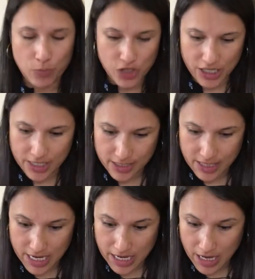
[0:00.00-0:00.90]
Which is
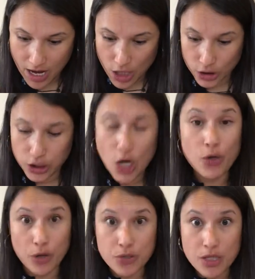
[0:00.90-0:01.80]
the
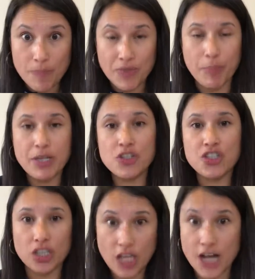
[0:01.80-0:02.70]
logos, appeals
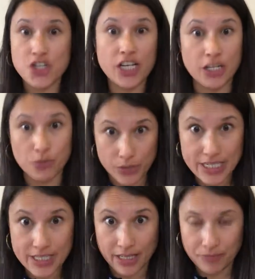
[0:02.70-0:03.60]
to logic and
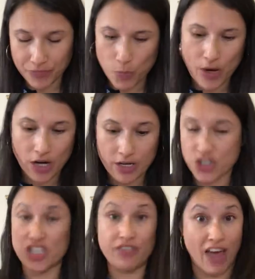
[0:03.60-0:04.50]
reason, where it's
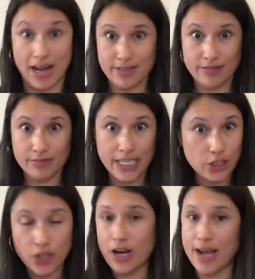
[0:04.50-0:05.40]
just facts. Like,
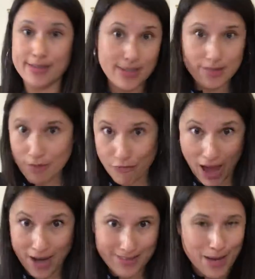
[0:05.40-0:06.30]
look, guys, this is the
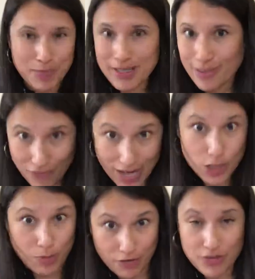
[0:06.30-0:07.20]
facts. I mean, the
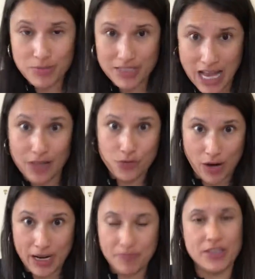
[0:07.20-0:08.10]
facts speak for themselves,
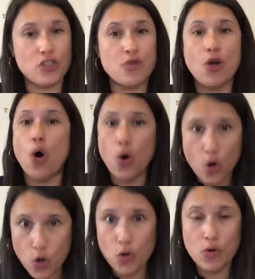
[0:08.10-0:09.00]
right? And so the
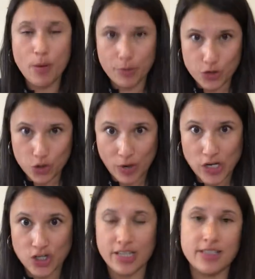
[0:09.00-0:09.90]
whole
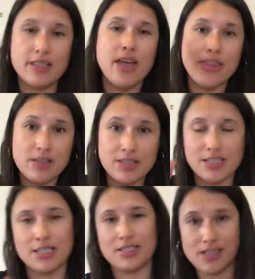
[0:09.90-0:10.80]
persuasion is this
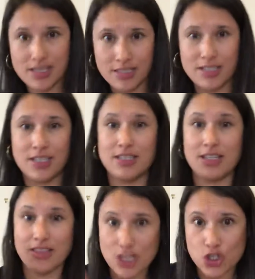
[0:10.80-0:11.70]
statistic,
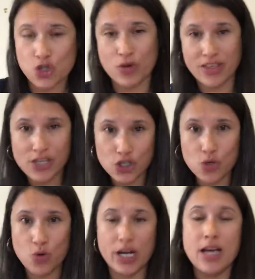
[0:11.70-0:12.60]
this story,
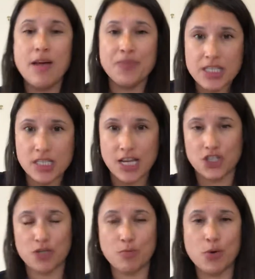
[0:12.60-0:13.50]
this
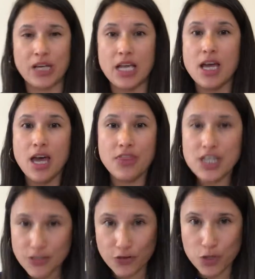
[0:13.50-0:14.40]
testimony,
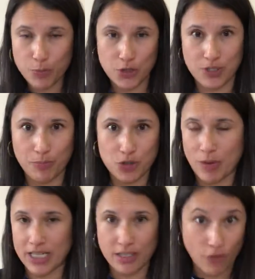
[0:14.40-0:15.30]
this first person
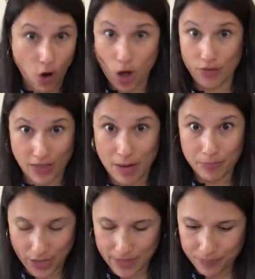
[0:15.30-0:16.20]
perspective, all of that,
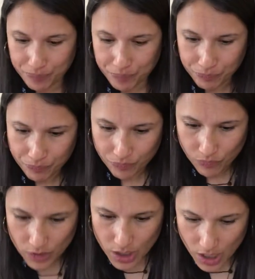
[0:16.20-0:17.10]
right?
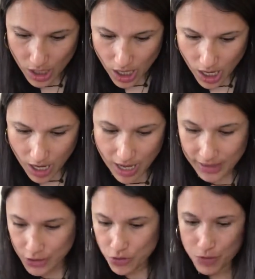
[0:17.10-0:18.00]

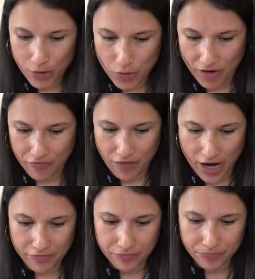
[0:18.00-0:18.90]
Let's go to paragraph
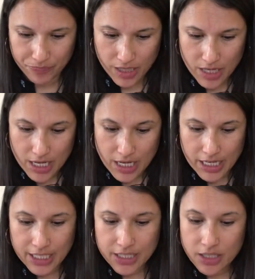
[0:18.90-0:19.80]
5.
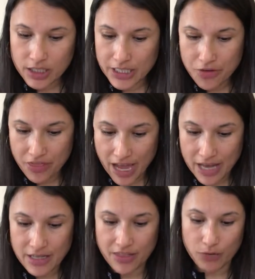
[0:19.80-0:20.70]
It is clear
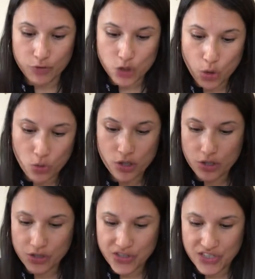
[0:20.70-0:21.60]
then that
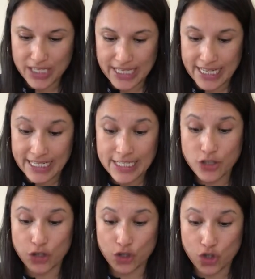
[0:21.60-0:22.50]
rhetorical study in
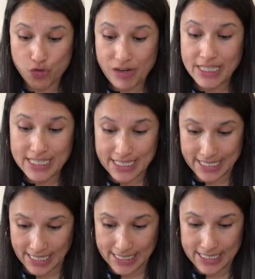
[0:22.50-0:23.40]
its strict
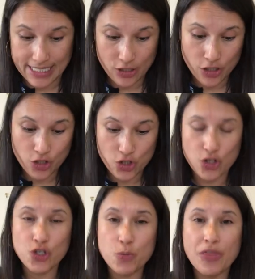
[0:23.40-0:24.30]
sense is
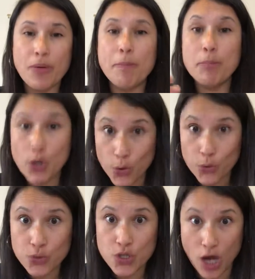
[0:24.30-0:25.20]
concerned with the
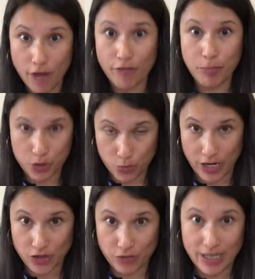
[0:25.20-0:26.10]
modes of
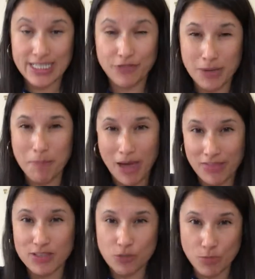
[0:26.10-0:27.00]
persuasion, right? Different
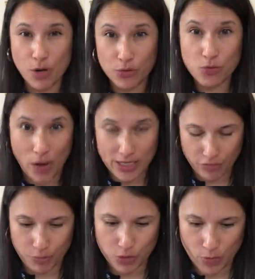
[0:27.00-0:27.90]
methods, modes, ways
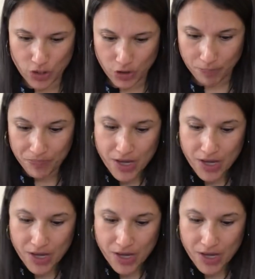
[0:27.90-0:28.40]
of persuasion.